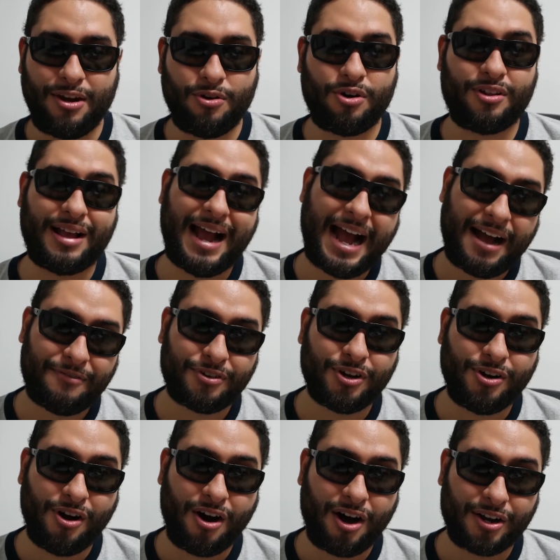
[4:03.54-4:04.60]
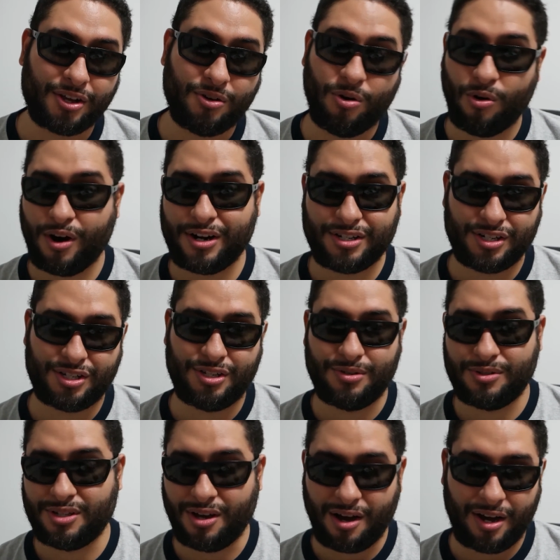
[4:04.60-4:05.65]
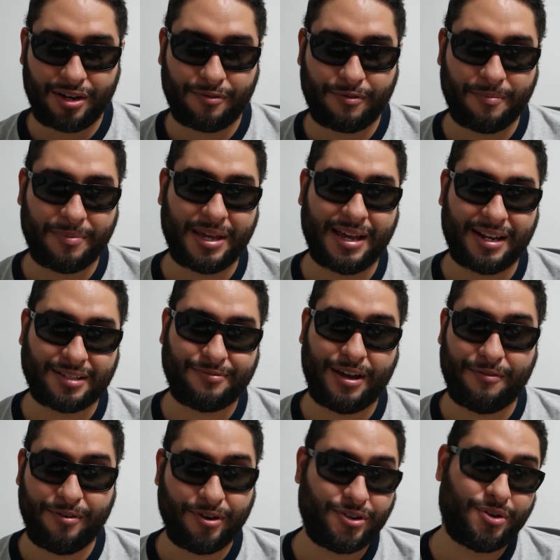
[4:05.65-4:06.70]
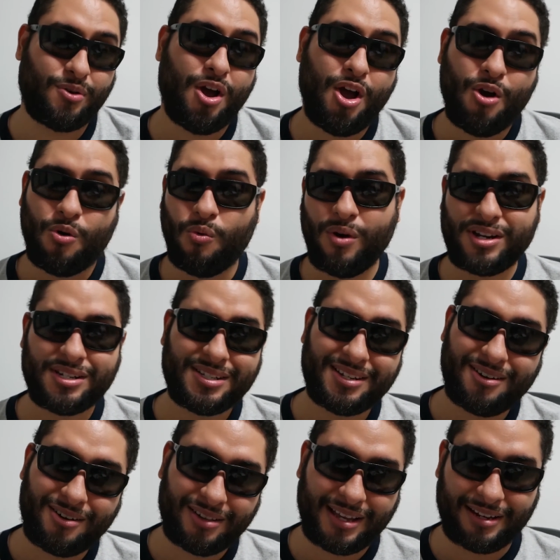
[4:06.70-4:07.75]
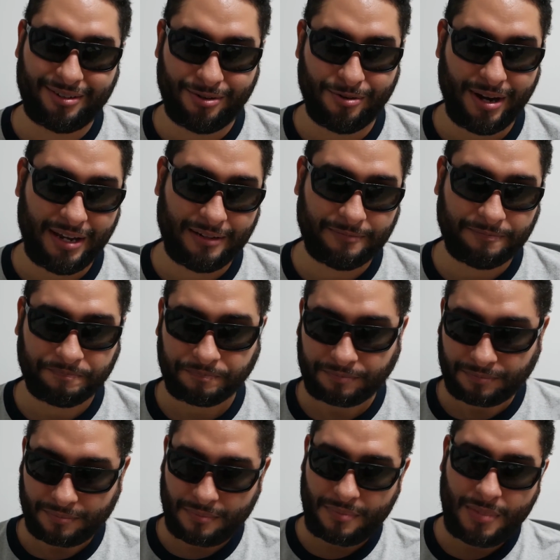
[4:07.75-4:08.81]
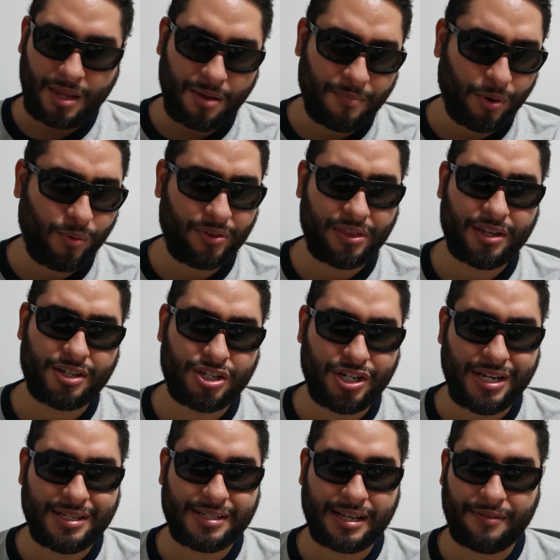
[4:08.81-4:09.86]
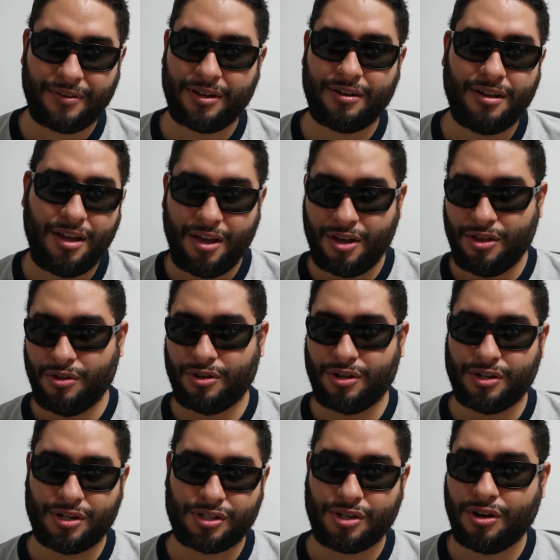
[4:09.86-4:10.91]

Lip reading: order to have good audio, or I just use the audio from the NX500, which isn't all that great. But with the G7 you can just